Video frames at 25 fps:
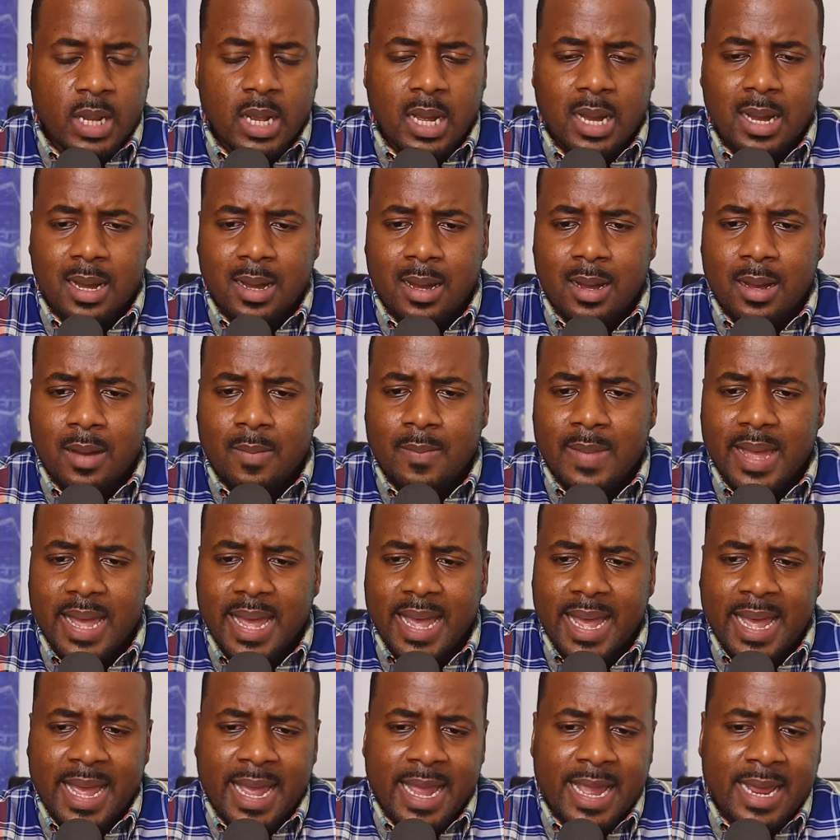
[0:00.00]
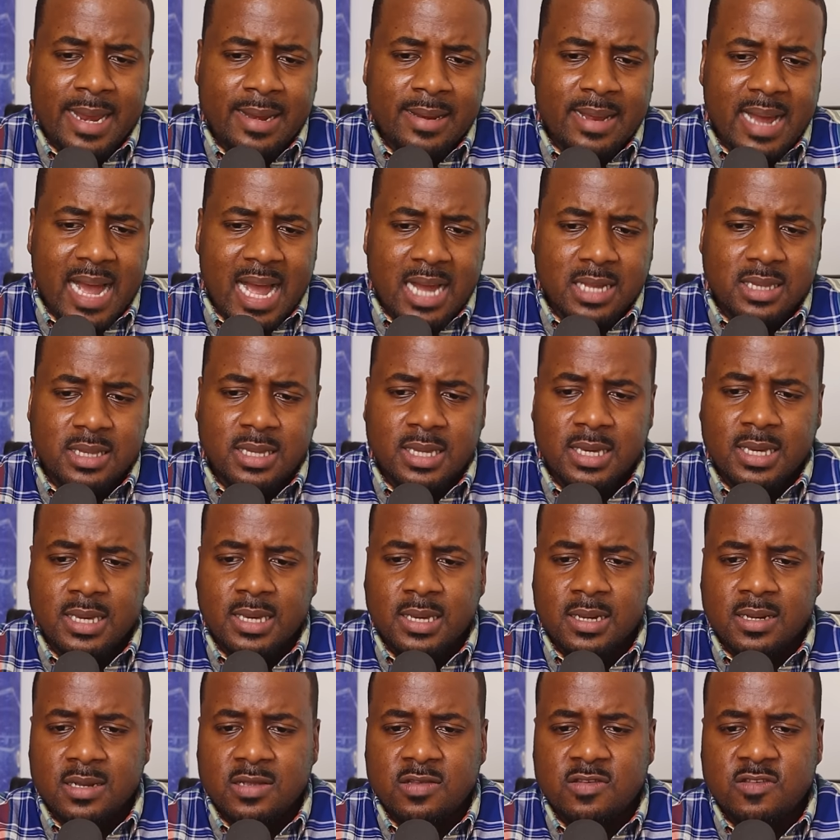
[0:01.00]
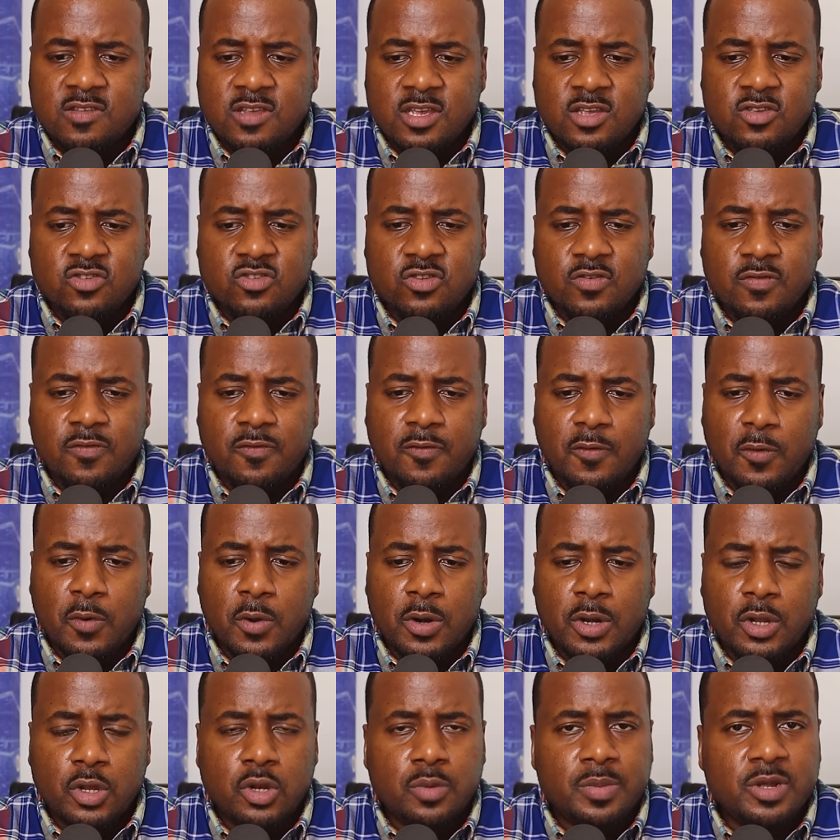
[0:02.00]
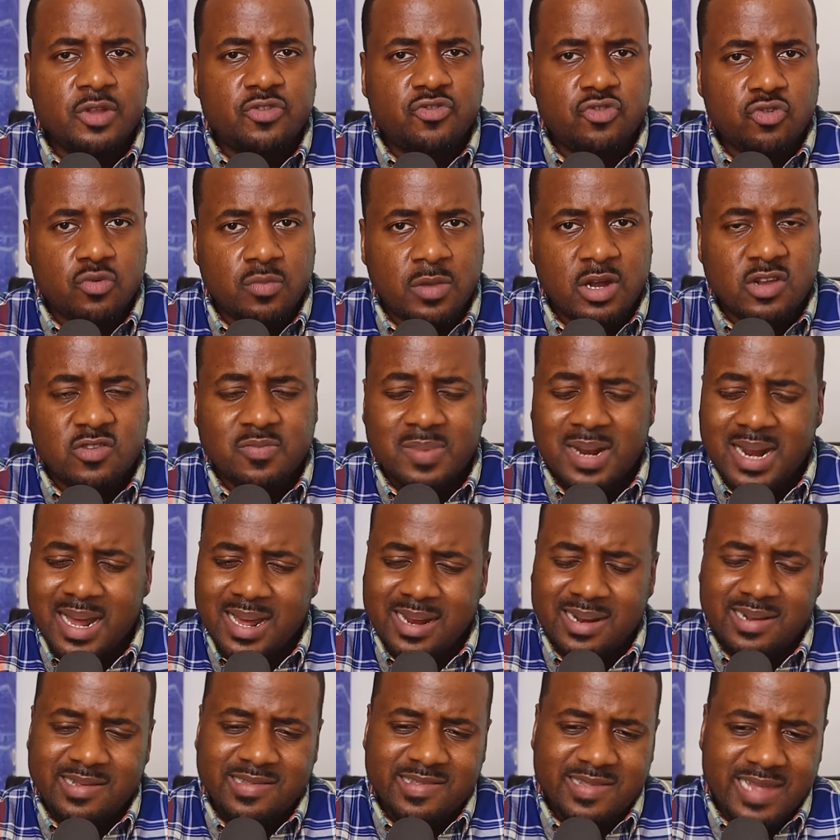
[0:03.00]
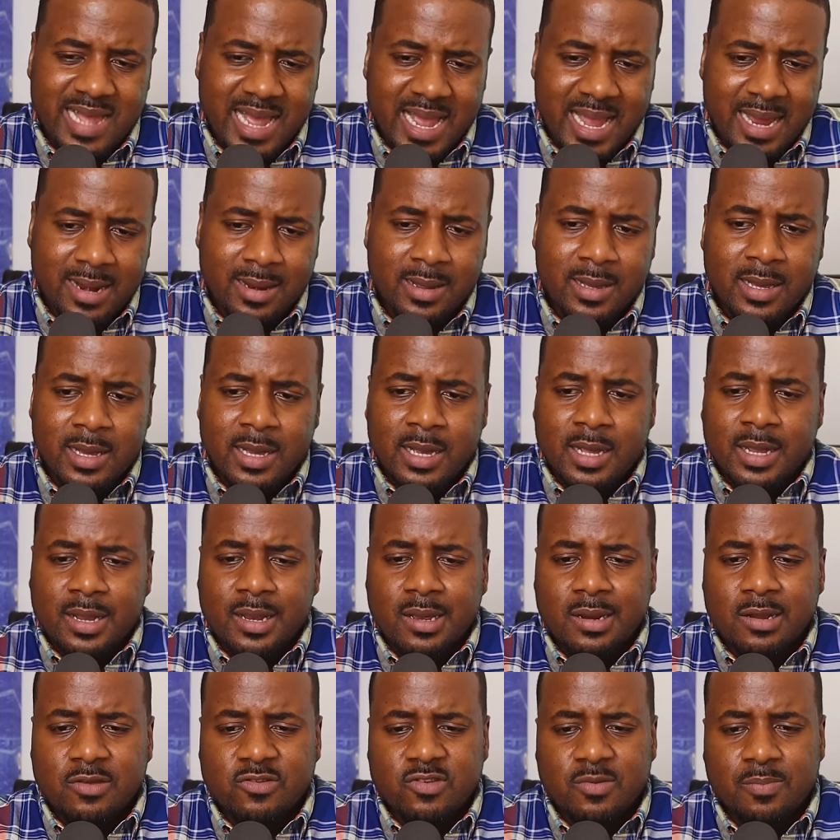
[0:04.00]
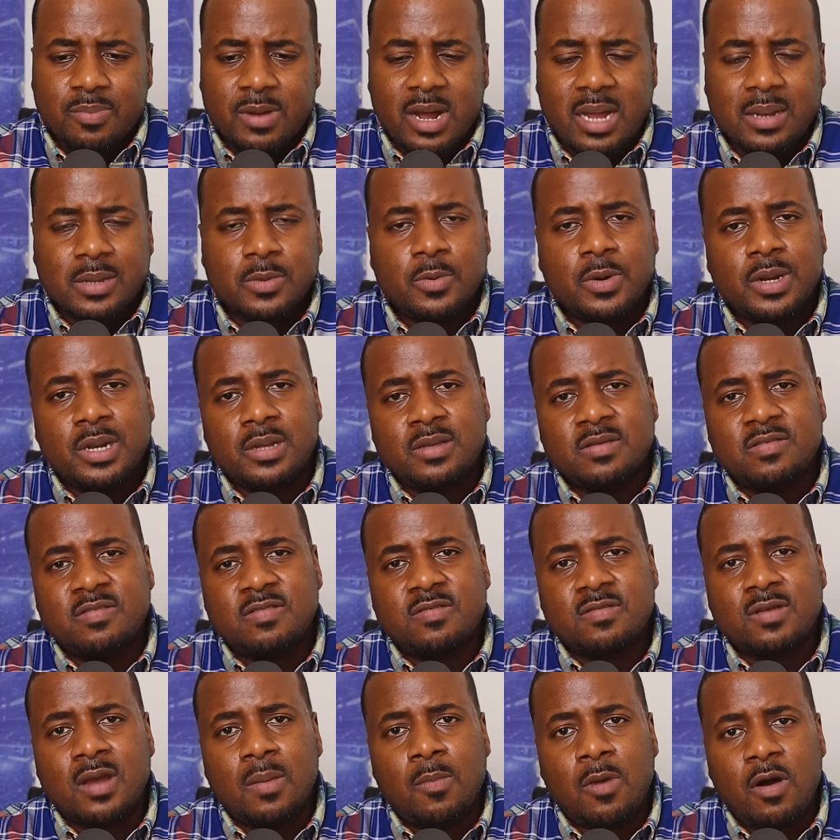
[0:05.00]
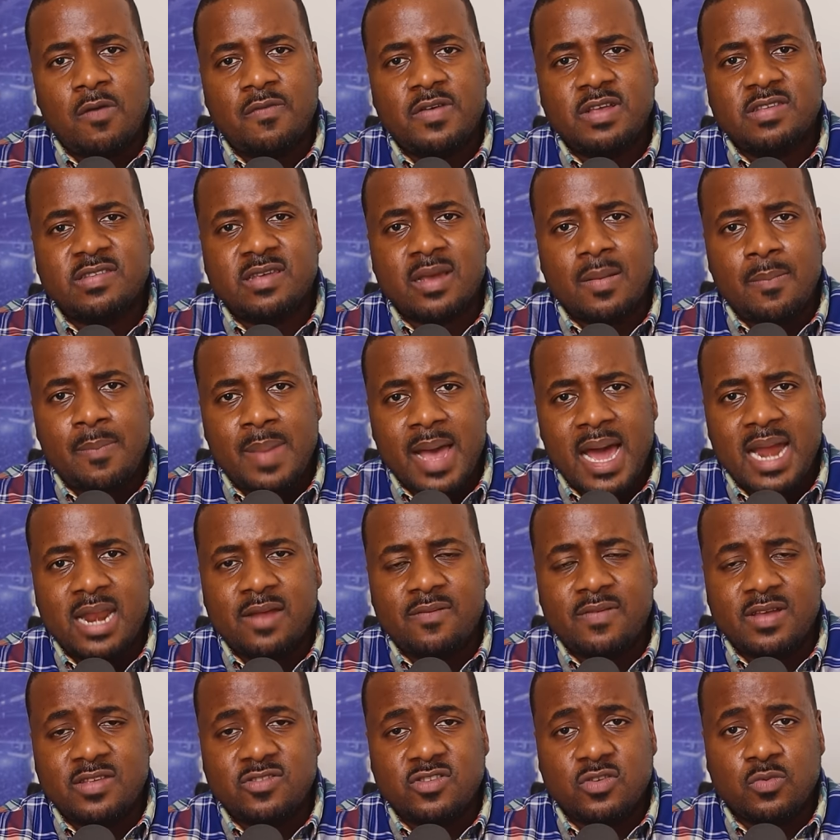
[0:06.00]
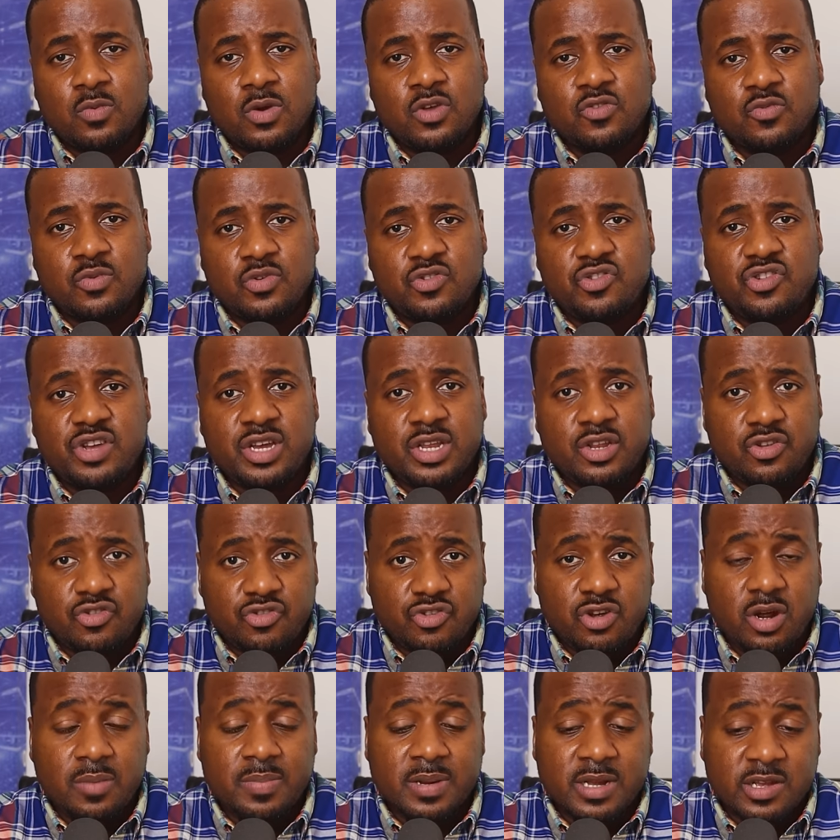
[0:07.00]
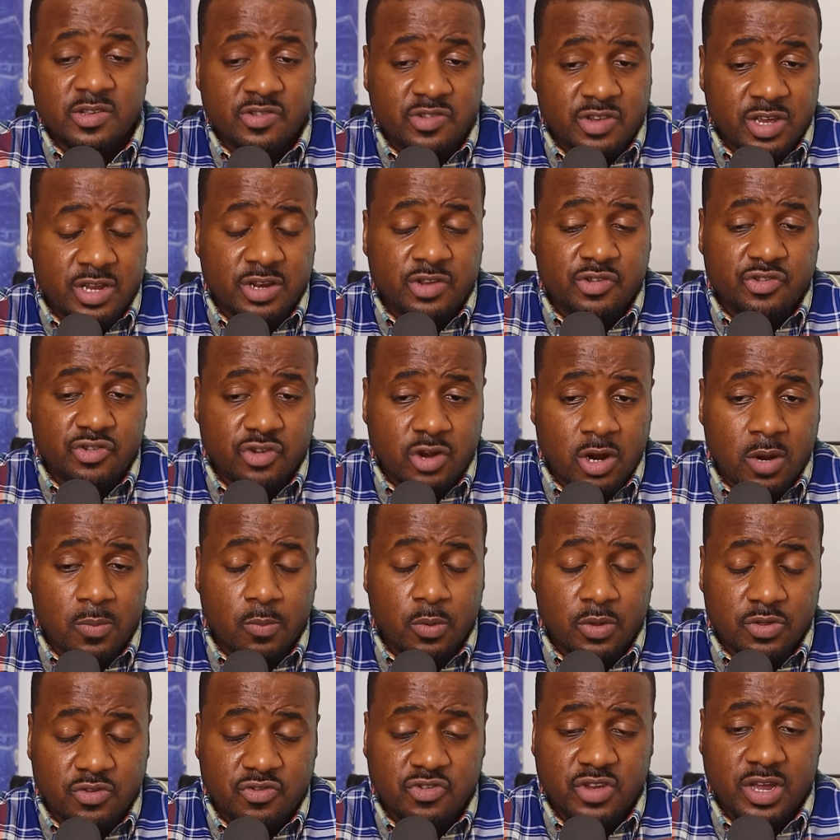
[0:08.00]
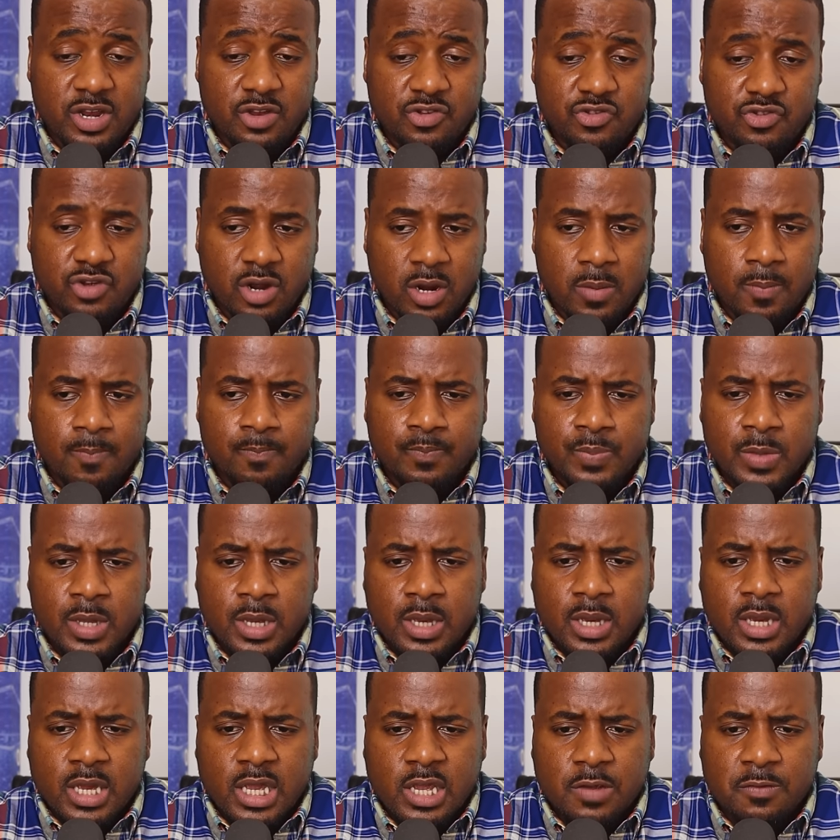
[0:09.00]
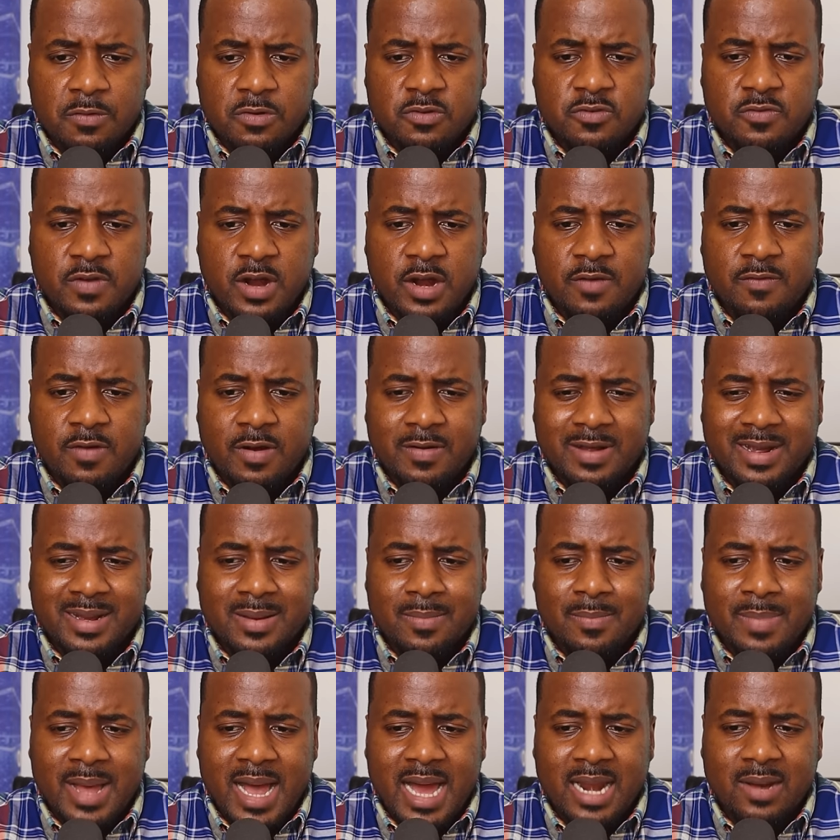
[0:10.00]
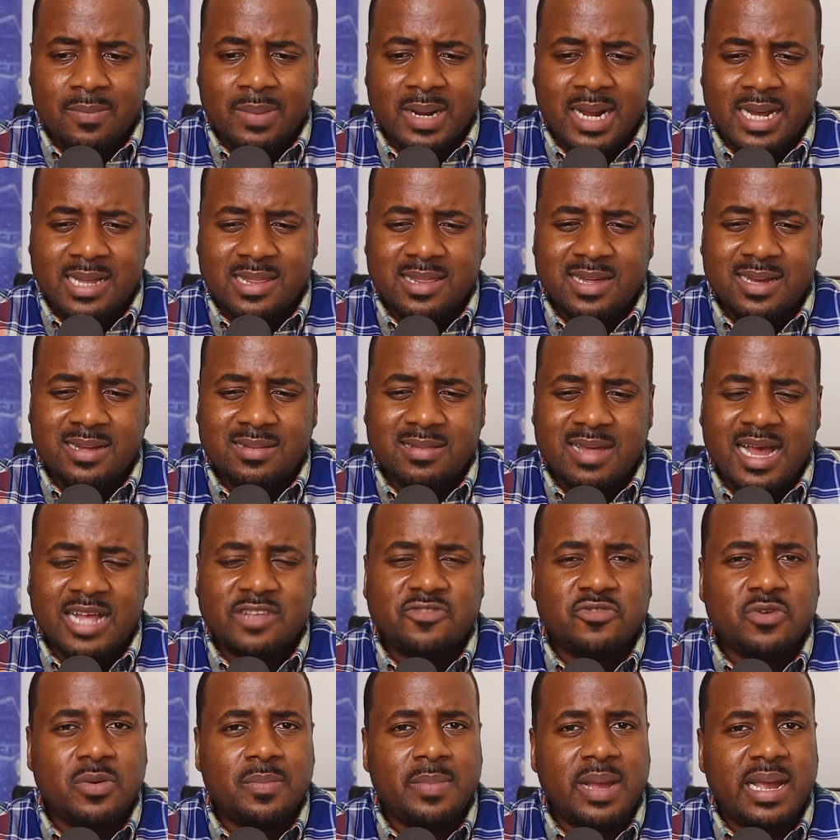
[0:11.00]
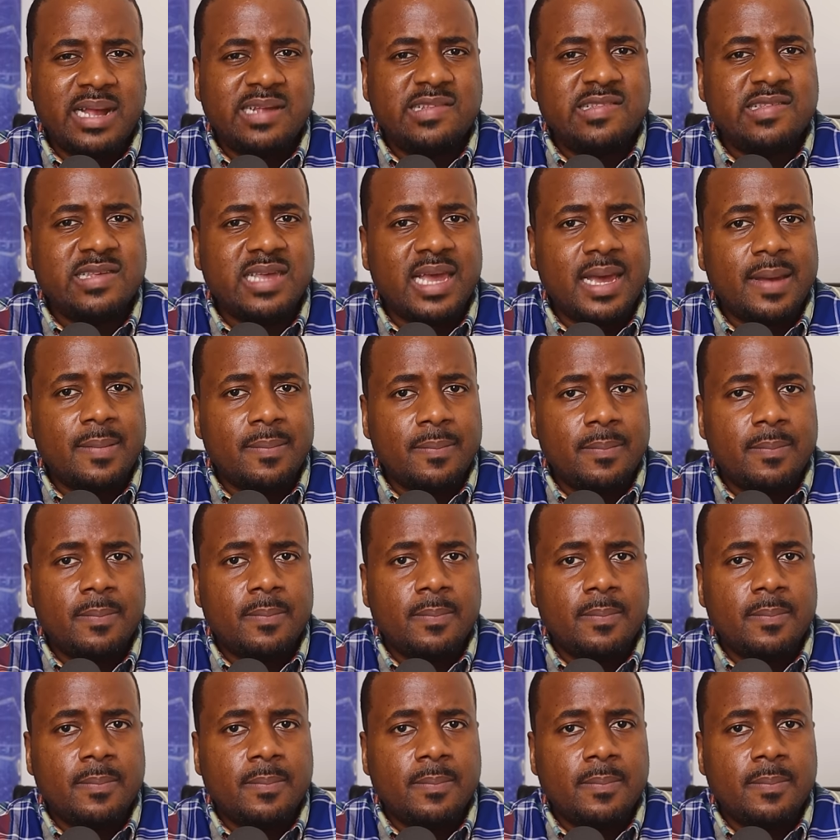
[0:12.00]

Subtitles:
And I think he concedes the floor a little bit too much, but I understand he doesn't probably want to come off as combative as he was with Shannon Sharp, because with Shannon Sharp, he was very, very combative. But I think that's what makes Skip,